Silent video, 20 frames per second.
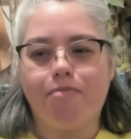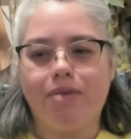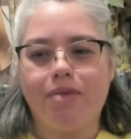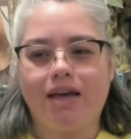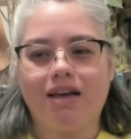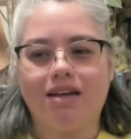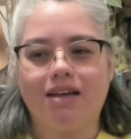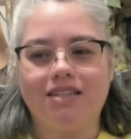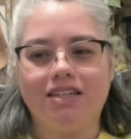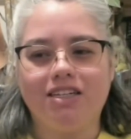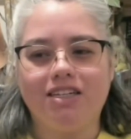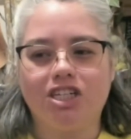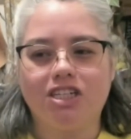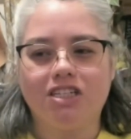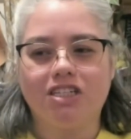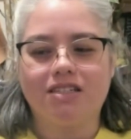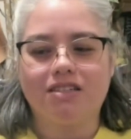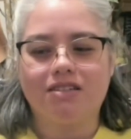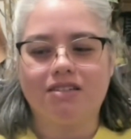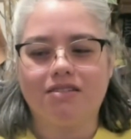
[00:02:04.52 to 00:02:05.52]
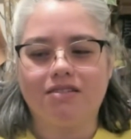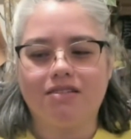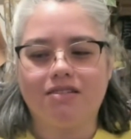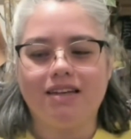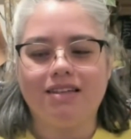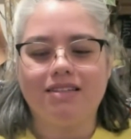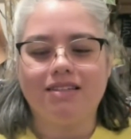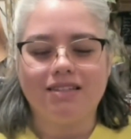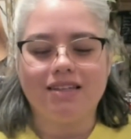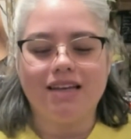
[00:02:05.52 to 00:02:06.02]
Because he
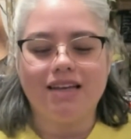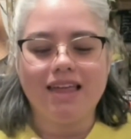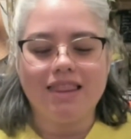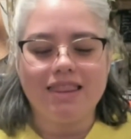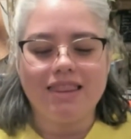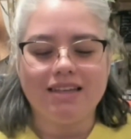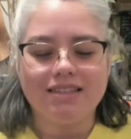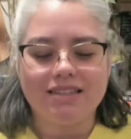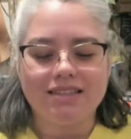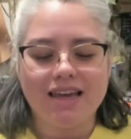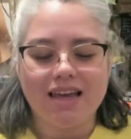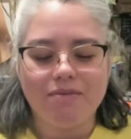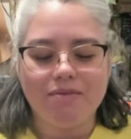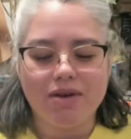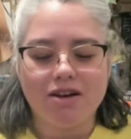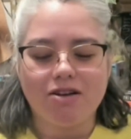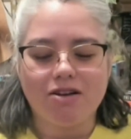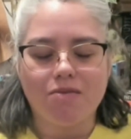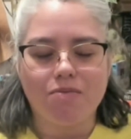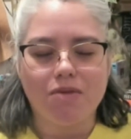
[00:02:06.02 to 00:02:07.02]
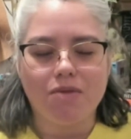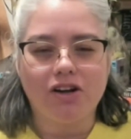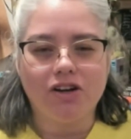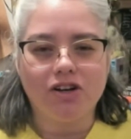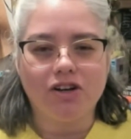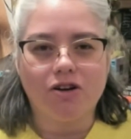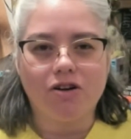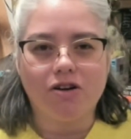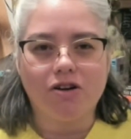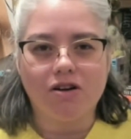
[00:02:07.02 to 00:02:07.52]
thinks that him and
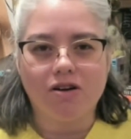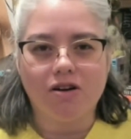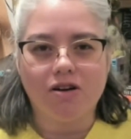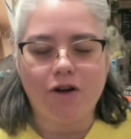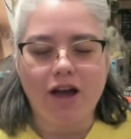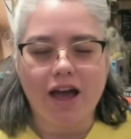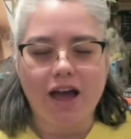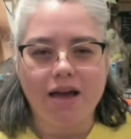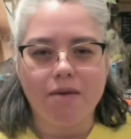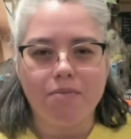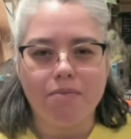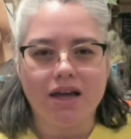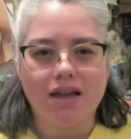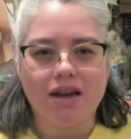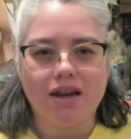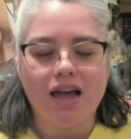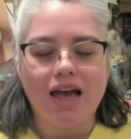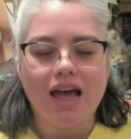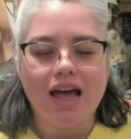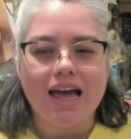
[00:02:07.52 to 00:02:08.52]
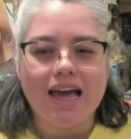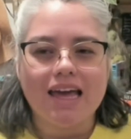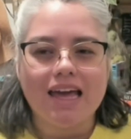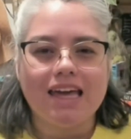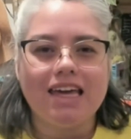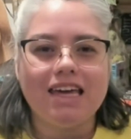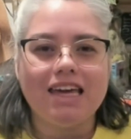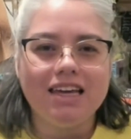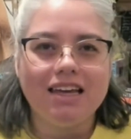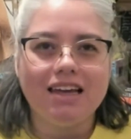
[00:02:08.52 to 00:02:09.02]
Armand are okay, but
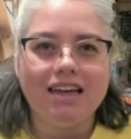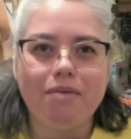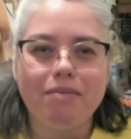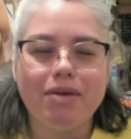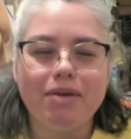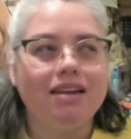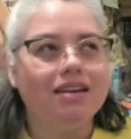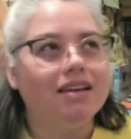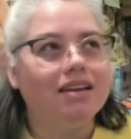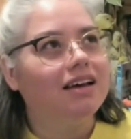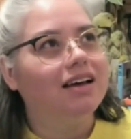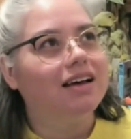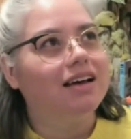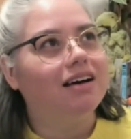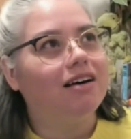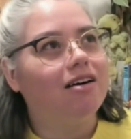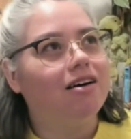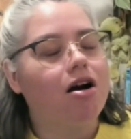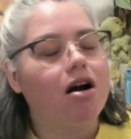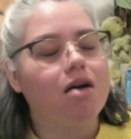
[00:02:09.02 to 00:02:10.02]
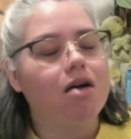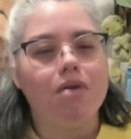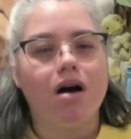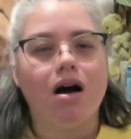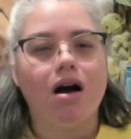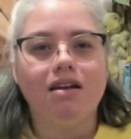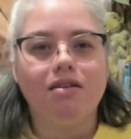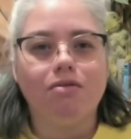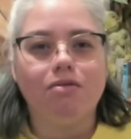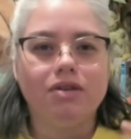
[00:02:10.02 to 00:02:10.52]
I mean,
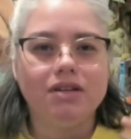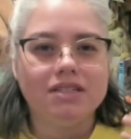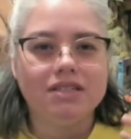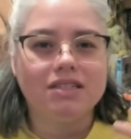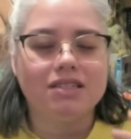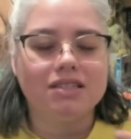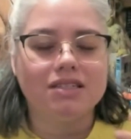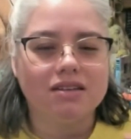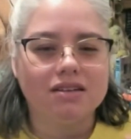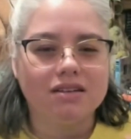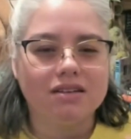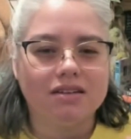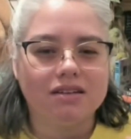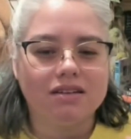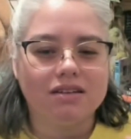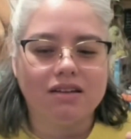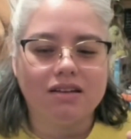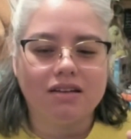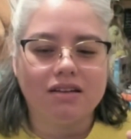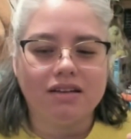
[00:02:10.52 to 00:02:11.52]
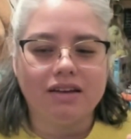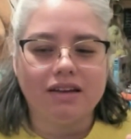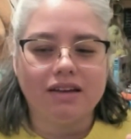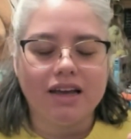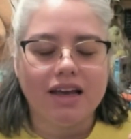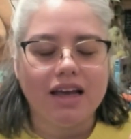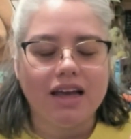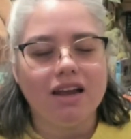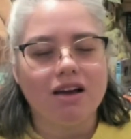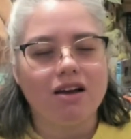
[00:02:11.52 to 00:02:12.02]
Armand was
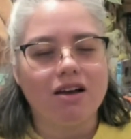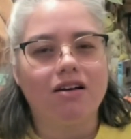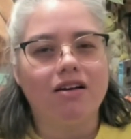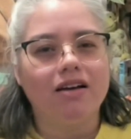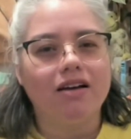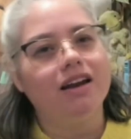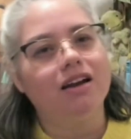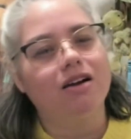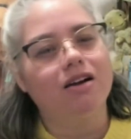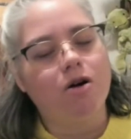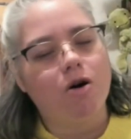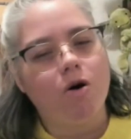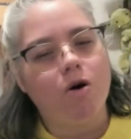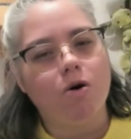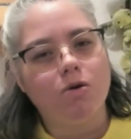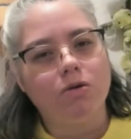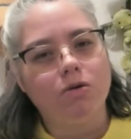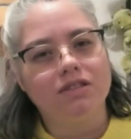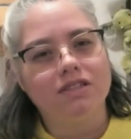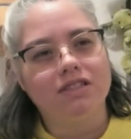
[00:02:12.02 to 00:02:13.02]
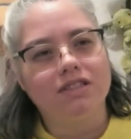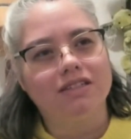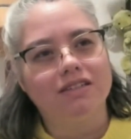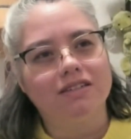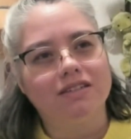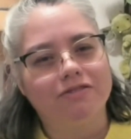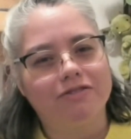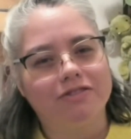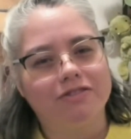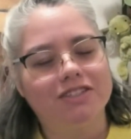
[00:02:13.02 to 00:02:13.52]
in a cult
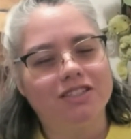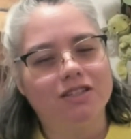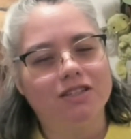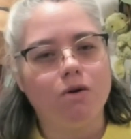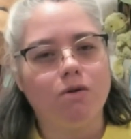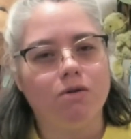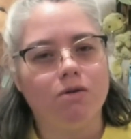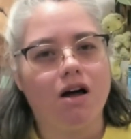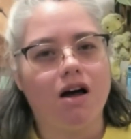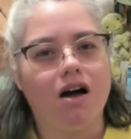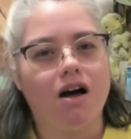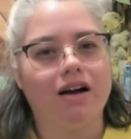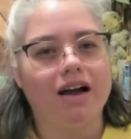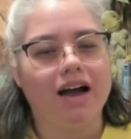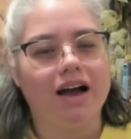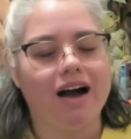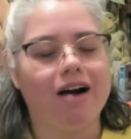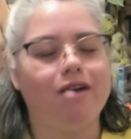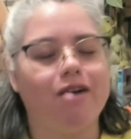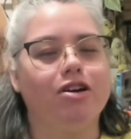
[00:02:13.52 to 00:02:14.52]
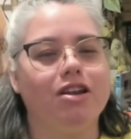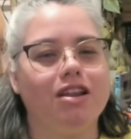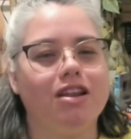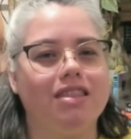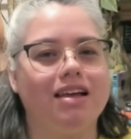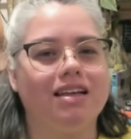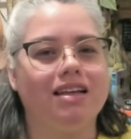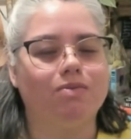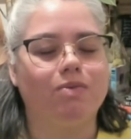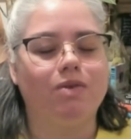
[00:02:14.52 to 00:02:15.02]
for so long. How could you
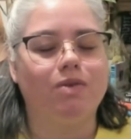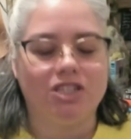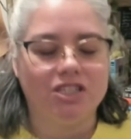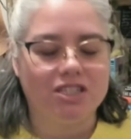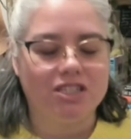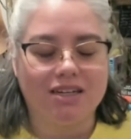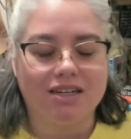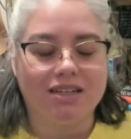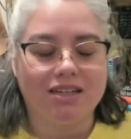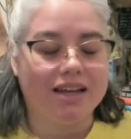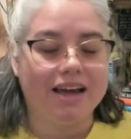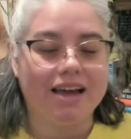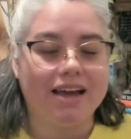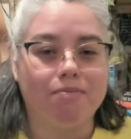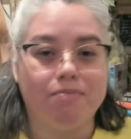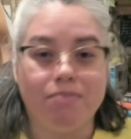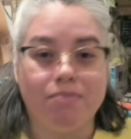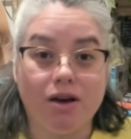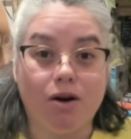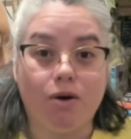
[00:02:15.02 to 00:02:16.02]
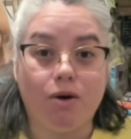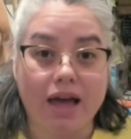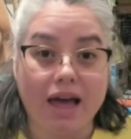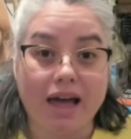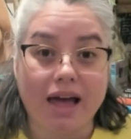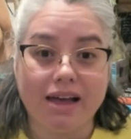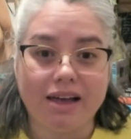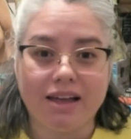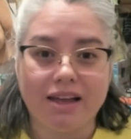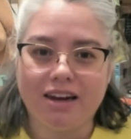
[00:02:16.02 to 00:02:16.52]
think someone's just gonna like be
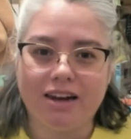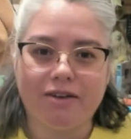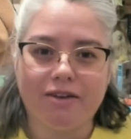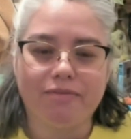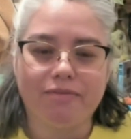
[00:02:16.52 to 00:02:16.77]
okay?